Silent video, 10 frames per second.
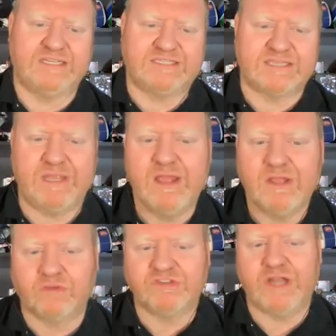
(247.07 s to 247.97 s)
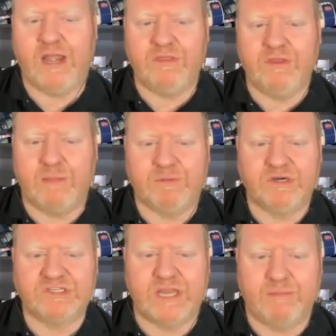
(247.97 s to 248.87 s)
It's something, those are kind of the
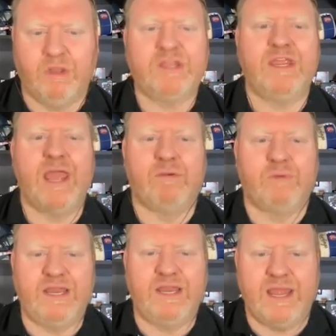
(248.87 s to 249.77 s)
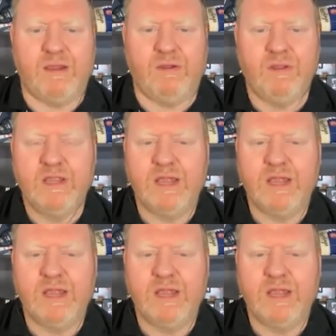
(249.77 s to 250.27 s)
numbers that I'm looking at right now.